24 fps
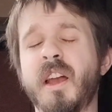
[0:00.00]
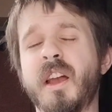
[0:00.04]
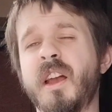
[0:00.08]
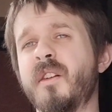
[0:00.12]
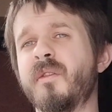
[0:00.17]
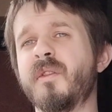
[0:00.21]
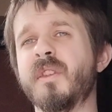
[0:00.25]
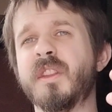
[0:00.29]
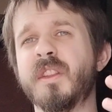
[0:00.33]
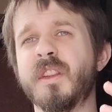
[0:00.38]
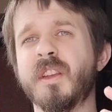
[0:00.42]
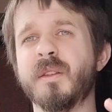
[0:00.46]

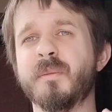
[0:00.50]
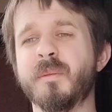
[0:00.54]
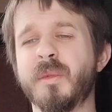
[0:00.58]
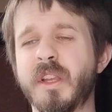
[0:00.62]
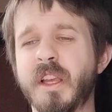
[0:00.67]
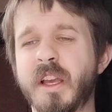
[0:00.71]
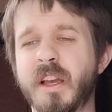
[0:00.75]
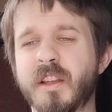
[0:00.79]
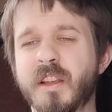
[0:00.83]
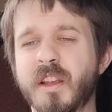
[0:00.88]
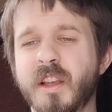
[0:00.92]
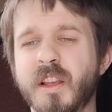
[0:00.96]
everything. But
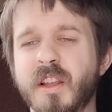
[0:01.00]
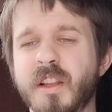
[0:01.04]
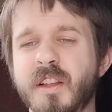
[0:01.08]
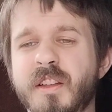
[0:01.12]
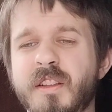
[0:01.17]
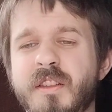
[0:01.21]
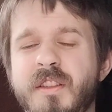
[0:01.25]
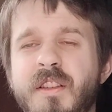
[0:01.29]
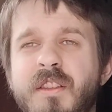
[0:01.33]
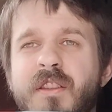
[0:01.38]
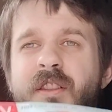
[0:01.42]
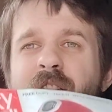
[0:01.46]
yeah,
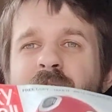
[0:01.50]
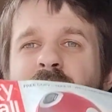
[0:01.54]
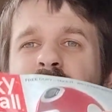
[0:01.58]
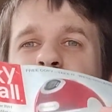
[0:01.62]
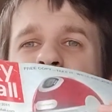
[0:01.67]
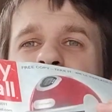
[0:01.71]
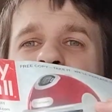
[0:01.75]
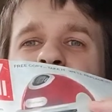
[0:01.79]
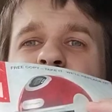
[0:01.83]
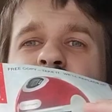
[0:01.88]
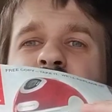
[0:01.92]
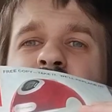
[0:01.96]
this is a
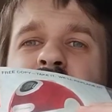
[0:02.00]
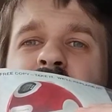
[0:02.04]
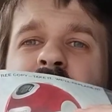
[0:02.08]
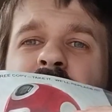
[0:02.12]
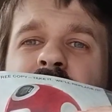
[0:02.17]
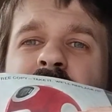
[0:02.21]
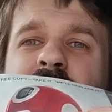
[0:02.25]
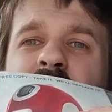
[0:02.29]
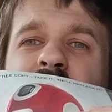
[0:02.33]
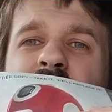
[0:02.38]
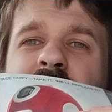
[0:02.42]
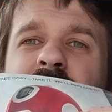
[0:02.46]
cool United
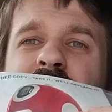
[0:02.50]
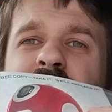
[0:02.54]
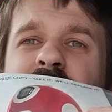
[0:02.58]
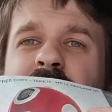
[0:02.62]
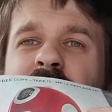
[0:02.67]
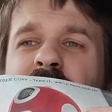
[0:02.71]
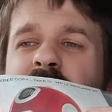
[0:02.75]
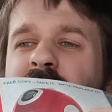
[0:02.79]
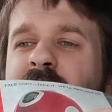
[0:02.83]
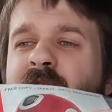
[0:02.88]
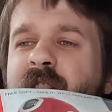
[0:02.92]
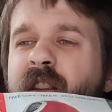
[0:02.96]
Airlines
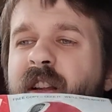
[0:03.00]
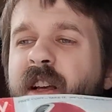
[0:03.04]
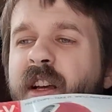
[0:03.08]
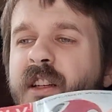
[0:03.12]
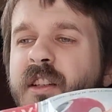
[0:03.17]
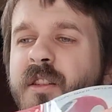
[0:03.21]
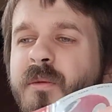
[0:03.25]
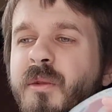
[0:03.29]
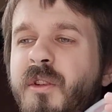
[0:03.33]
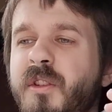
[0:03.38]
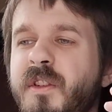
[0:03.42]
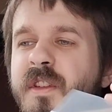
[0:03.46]
like
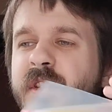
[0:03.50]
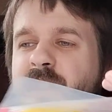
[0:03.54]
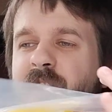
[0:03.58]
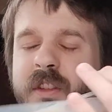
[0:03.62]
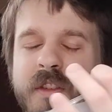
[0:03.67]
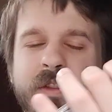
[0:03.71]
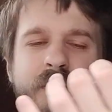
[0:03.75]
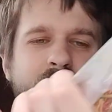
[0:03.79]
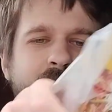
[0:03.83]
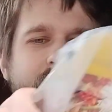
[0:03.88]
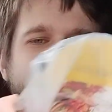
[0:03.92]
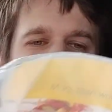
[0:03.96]
collectible. This
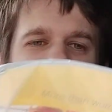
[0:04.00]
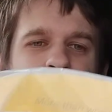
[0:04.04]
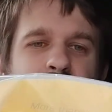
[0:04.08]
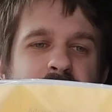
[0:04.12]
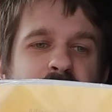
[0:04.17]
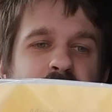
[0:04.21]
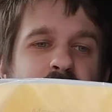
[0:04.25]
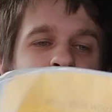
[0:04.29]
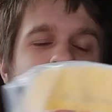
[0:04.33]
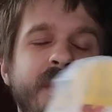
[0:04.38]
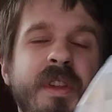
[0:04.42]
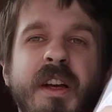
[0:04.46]
is from
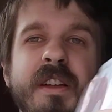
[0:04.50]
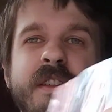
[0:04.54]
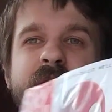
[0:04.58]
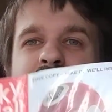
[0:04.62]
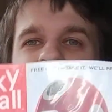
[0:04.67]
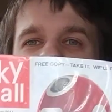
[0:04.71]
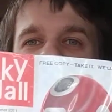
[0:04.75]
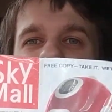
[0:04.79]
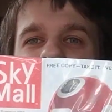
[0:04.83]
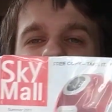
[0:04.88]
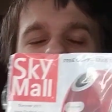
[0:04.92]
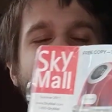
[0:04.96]

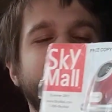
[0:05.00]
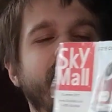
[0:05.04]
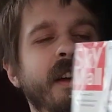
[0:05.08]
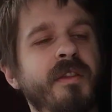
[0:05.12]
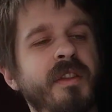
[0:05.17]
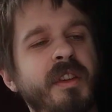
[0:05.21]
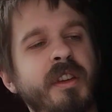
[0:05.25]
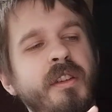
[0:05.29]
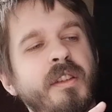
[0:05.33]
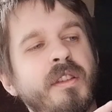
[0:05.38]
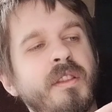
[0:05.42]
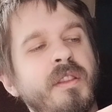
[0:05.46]

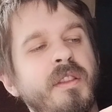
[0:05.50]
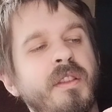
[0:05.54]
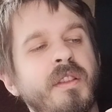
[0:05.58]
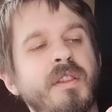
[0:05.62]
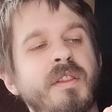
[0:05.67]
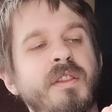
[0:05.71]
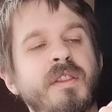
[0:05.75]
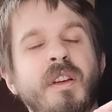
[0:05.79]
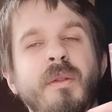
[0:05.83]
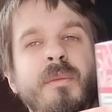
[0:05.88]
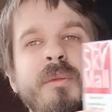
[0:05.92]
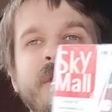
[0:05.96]
2011, the
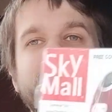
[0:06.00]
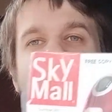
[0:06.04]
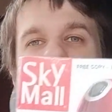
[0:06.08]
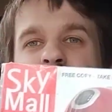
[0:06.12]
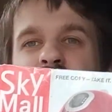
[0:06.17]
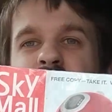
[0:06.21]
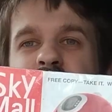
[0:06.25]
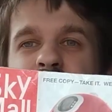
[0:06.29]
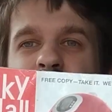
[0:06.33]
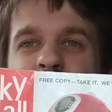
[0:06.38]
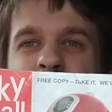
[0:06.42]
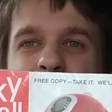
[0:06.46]
summer
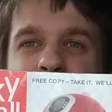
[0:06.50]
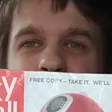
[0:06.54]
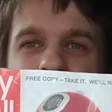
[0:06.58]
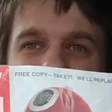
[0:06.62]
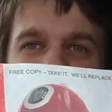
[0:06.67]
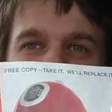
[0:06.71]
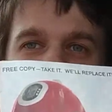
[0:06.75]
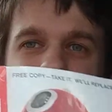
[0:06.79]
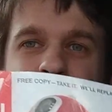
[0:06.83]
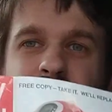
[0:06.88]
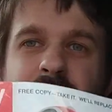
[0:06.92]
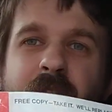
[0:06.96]
right there.
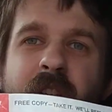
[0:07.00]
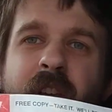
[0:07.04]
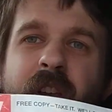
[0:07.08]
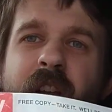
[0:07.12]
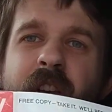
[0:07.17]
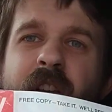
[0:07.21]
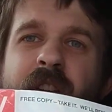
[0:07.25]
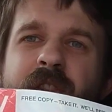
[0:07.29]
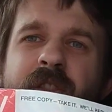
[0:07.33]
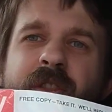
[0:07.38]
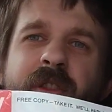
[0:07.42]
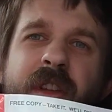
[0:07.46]

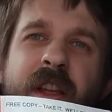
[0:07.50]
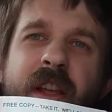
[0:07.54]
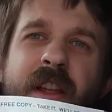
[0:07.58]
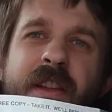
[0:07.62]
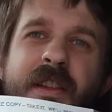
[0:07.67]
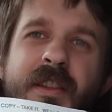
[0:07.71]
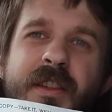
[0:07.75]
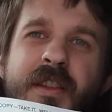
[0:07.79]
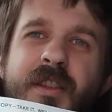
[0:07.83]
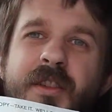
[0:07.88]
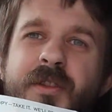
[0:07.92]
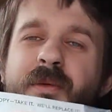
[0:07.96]
So yeah,
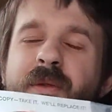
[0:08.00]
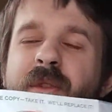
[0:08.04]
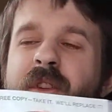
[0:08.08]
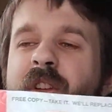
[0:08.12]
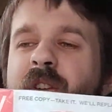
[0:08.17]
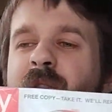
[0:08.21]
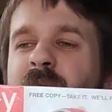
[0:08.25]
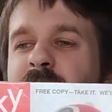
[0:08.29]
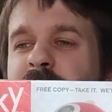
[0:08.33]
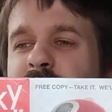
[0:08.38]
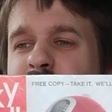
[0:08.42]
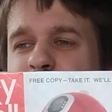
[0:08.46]
this is a really
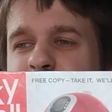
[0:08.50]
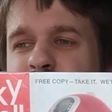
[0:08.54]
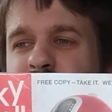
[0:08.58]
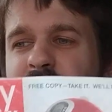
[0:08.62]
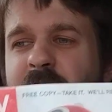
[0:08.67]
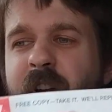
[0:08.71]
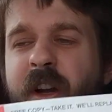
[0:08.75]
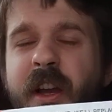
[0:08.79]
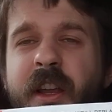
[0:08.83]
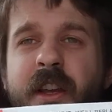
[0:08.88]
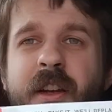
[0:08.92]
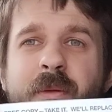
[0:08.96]
cool
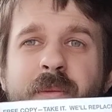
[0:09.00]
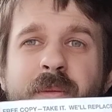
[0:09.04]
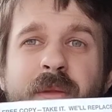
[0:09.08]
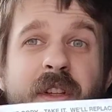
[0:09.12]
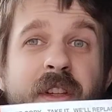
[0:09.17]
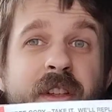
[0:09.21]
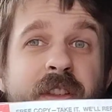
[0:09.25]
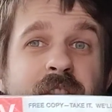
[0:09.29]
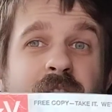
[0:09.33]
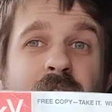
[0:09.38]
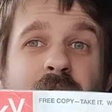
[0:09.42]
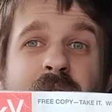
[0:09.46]
item.
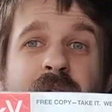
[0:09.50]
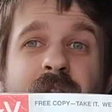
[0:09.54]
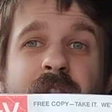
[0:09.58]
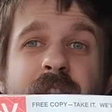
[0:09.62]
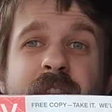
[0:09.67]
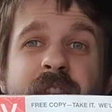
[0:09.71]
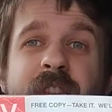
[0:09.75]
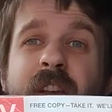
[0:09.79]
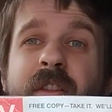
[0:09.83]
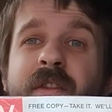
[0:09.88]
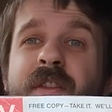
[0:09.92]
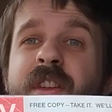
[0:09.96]
It's sold for
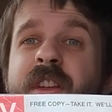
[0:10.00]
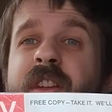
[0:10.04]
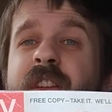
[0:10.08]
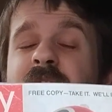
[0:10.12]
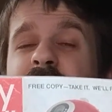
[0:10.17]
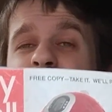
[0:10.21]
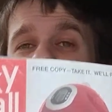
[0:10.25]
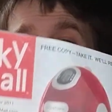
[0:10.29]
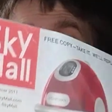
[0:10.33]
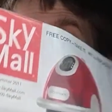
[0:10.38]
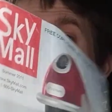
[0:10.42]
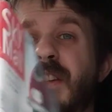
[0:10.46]

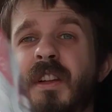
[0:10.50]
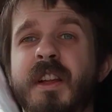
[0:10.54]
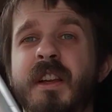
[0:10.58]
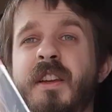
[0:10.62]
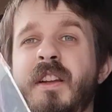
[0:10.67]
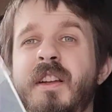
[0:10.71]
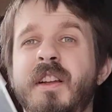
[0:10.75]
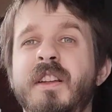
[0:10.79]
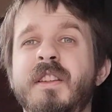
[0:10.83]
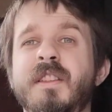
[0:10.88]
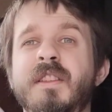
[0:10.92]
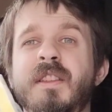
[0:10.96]

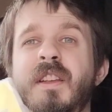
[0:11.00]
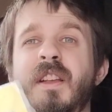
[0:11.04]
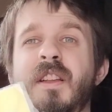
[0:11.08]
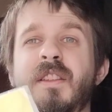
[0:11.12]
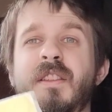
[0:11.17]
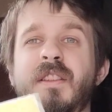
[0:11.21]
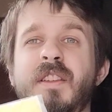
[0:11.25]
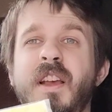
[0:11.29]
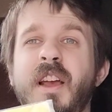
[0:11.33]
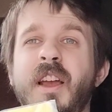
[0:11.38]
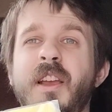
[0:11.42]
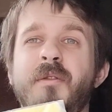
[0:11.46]

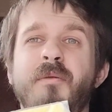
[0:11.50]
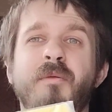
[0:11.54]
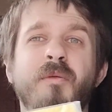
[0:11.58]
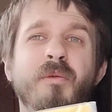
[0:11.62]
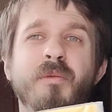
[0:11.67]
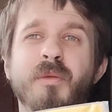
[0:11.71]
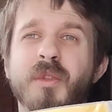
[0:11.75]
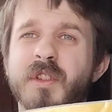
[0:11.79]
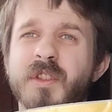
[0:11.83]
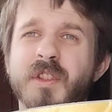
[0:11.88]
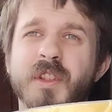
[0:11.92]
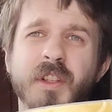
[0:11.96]
$17.99. I
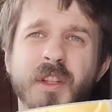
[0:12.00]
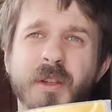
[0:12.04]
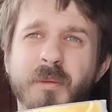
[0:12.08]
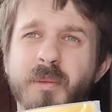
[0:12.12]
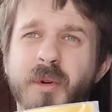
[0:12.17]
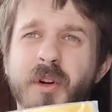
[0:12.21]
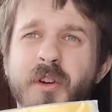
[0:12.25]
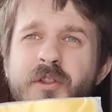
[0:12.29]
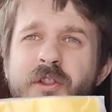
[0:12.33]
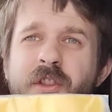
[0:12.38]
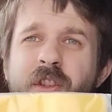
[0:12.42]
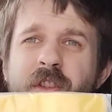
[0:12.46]
recently
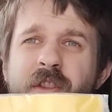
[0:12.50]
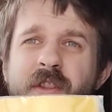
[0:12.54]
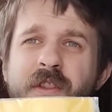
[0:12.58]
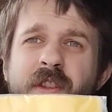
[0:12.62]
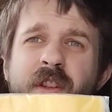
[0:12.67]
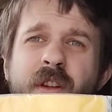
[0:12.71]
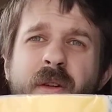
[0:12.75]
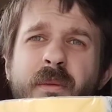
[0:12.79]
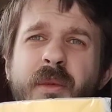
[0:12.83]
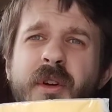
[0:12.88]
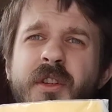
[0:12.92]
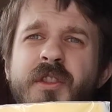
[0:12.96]

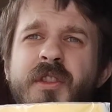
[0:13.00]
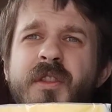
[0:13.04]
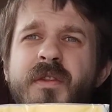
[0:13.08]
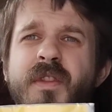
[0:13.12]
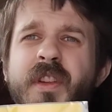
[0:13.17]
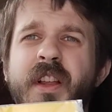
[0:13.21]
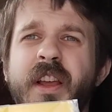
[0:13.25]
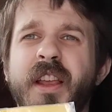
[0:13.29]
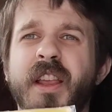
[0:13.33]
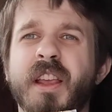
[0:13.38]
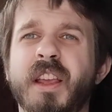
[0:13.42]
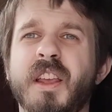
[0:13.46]
purchased a bunch of
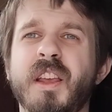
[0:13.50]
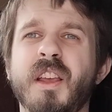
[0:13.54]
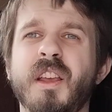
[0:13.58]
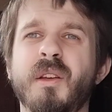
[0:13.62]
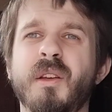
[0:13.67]
like